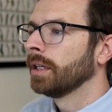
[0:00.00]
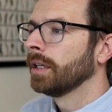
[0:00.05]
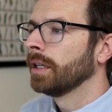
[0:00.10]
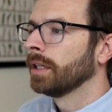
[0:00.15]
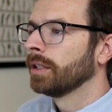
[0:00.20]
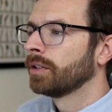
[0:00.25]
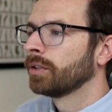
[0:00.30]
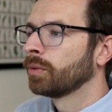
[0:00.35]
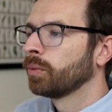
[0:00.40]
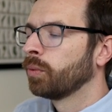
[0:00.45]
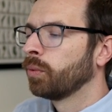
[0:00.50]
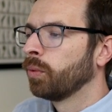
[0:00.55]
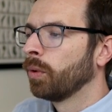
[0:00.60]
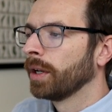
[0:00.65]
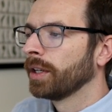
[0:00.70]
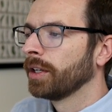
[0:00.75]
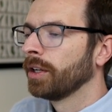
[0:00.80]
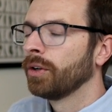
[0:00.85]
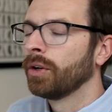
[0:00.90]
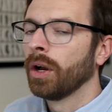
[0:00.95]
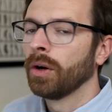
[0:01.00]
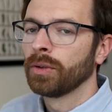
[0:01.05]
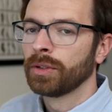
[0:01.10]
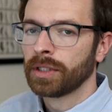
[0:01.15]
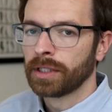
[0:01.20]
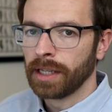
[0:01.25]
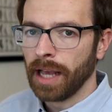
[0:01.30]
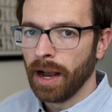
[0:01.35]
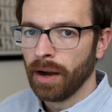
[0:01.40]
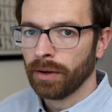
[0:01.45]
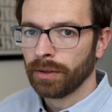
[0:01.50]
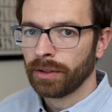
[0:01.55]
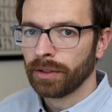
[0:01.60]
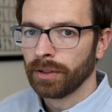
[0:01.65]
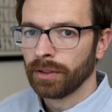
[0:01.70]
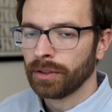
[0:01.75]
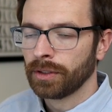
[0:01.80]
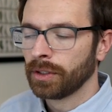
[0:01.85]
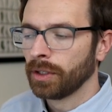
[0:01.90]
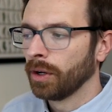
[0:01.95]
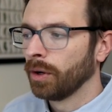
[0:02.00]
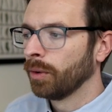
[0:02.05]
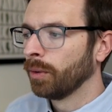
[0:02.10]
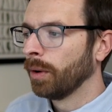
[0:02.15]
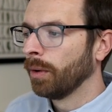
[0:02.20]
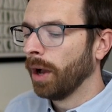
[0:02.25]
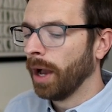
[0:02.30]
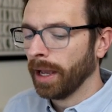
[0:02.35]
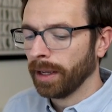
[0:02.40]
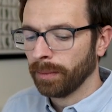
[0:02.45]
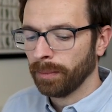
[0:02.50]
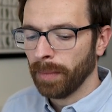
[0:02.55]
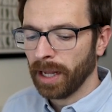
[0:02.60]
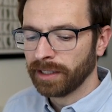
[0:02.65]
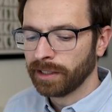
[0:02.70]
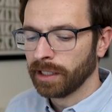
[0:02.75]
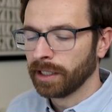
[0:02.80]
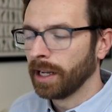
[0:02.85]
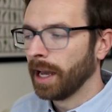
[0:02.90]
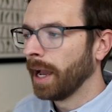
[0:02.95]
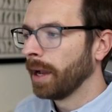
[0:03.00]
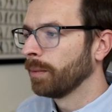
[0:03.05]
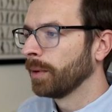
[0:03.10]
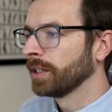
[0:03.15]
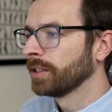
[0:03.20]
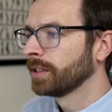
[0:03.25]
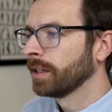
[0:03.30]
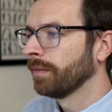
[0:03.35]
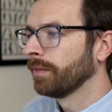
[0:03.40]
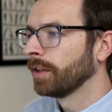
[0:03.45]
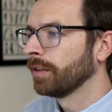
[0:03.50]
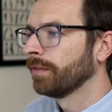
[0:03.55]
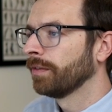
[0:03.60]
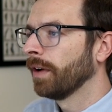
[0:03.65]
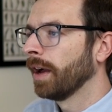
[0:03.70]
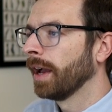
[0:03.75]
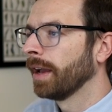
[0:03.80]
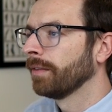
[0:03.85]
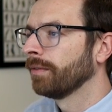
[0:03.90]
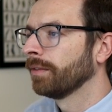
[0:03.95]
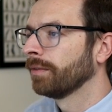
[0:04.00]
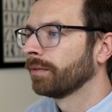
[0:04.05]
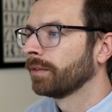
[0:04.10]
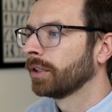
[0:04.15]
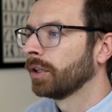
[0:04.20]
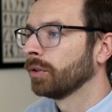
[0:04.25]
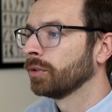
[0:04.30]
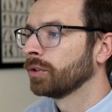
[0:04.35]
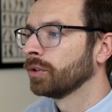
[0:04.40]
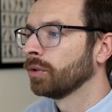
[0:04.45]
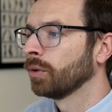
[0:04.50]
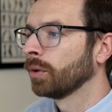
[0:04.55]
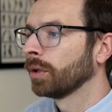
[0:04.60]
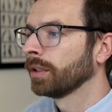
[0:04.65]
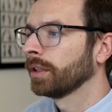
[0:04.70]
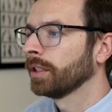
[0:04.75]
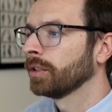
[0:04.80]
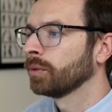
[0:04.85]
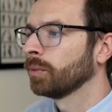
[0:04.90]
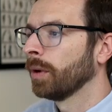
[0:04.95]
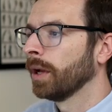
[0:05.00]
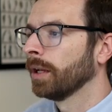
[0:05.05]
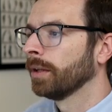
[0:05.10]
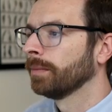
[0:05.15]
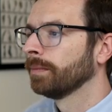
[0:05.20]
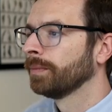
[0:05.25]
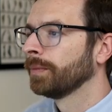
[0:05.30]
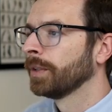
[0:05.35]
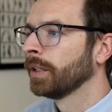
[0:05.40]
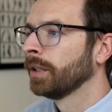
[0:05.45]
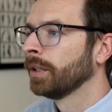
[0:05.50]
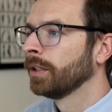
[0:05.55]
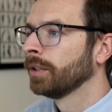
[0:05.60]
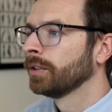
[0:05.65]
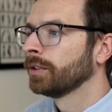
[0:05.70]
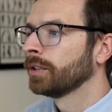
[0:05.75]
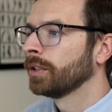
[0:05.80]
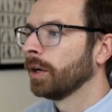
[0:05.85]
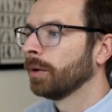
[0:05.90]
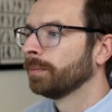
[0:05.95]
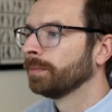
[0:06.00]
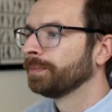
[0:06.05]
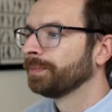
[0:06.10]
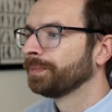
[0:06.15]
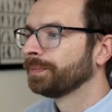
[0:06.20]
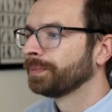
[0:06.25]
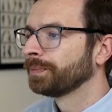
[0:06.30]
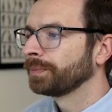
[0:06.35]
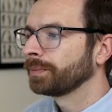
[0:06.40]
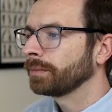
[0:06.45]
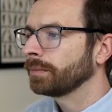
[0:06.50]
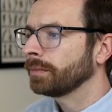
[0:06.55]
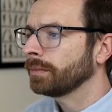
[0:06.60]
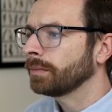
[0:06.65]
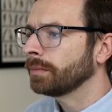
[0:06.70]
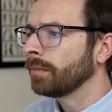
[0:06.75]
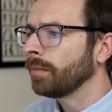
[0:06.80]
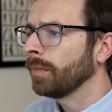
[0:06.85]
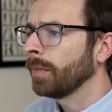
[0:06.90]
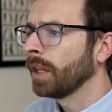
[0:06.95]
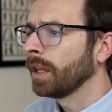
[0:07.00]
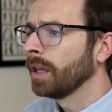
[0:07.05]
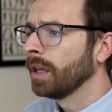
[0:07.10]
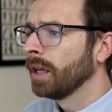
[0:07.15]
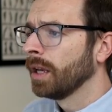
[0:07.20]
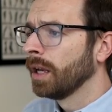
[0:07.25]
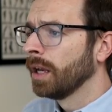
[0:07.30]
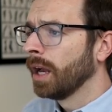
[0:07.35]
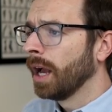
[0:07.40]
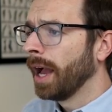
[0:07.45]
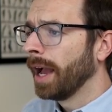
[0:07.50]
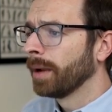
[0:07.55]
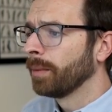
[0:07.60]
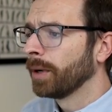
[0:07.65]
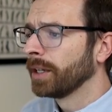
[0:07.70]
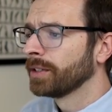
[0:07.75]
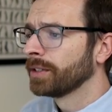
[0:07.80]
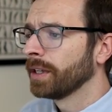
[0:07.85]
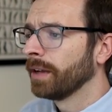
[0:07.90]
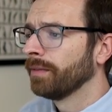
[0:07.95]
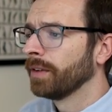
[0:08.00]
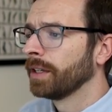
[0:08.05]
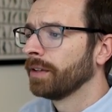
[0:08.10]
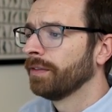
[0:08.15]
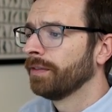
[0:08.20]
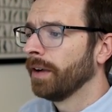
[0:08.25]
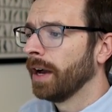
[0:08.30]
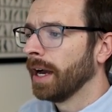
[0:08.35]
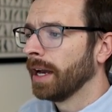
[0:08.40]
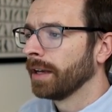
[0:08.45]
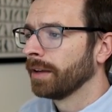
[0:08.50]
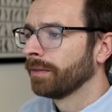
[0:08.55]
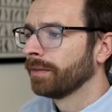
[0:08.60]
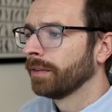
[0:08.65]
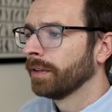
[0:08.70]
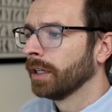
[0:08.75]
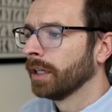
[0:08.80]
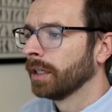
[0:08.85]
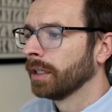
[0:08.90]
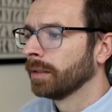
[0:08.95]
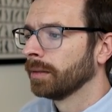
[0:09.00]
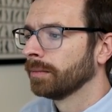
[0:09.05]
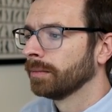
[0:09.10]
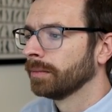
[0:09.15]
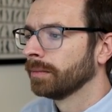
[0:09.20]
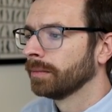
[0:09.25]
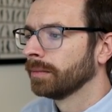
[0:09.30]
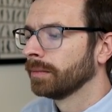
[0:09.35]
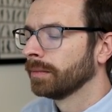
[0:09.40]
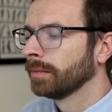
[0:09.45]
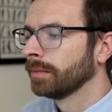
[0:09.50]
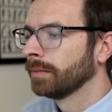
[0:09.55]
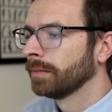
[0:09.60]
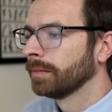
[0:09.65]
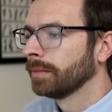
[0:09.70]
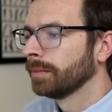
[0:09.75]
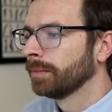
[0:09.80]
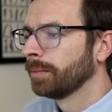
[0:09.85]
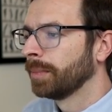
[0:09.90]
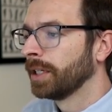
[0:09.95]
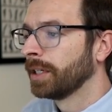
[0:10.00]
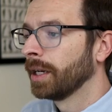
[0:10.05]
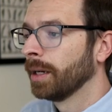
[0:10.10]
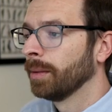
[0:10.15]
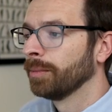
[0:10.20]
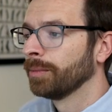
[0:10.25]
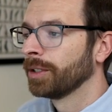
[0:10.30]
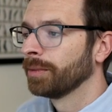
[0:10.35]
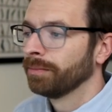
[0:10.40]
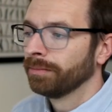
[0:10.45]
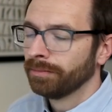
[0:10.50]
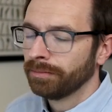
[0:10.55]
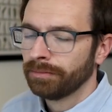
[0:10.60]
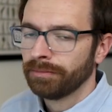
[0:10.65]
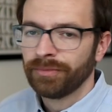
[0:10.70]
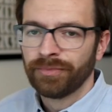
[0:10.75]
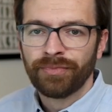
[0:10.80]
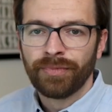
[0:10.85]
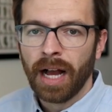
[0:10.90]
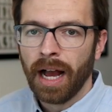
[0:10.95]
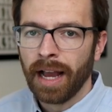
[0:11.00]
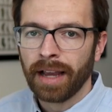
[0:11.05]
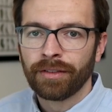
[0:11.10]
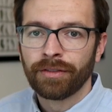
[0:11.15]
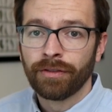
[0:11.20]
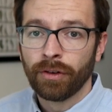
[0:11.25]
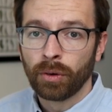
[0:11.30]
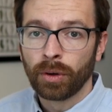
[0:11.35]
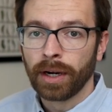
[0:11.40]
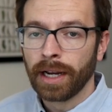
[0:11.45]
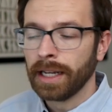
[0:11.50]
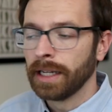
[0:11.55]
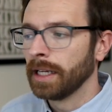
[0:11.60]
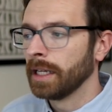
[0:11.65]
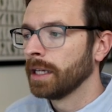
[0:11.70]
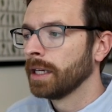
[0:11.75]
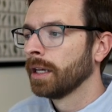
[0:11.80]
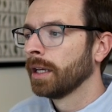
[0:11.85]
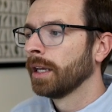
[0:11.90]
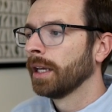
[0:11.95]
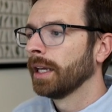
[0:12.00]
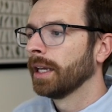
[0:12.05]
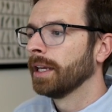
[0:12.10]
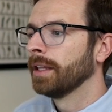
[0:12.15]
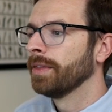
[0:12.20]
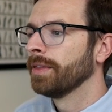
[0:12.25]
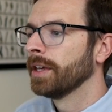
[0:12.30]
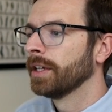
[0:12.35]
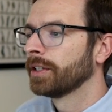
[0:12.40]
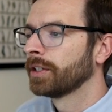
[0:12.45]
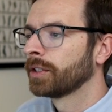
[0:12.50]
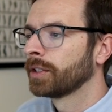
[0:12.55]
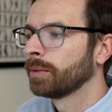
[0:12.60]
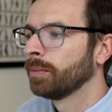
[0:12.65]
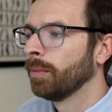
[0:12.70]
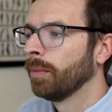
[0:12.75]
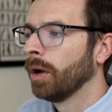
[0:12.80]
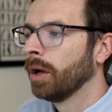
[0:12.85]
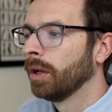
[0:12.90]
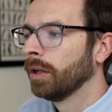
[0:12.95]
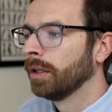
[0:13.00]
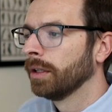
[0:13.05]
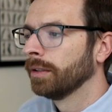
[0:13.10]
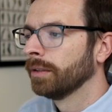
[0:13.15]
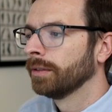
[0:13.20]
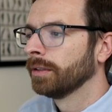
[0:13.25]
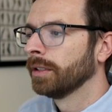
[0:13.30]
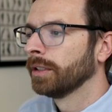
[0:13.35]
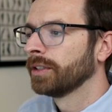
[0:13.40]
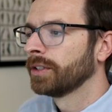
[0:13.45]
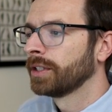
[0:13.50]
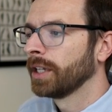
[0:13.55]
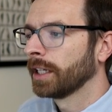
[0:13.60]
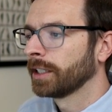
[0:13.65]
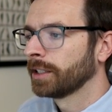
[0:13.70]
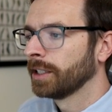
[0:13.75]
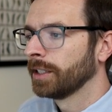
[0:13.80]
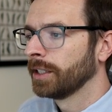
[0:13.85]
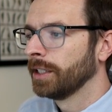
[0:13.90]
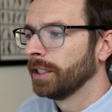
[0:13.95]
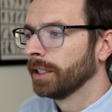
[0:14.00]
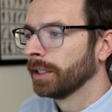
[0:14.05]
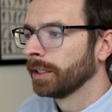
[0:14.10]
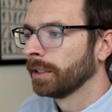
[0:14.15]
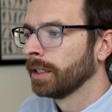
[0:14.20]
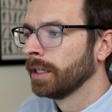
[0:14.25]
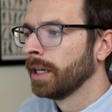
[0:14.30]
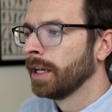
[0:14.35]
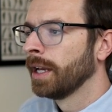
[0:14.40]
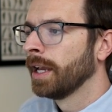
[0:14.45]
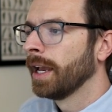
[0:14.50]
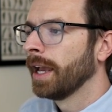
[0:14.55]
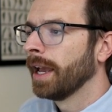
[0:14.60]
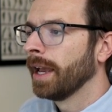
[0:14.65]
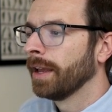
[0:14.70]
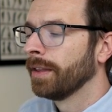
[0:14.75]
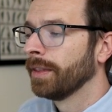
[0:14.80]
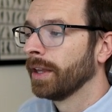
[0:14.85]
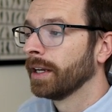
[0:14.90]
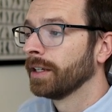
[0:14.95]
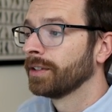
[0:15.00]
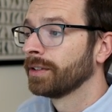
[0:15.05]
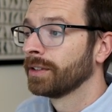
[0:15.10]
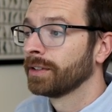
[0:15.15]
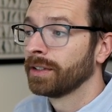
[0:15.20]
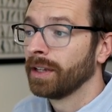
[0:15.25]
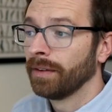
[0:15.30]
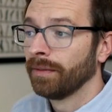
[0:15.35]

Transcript: It's when you go south. So I mentioned Highway 75 goes north as well. So Highway 75 becomes I-480 in this small section here, and then it's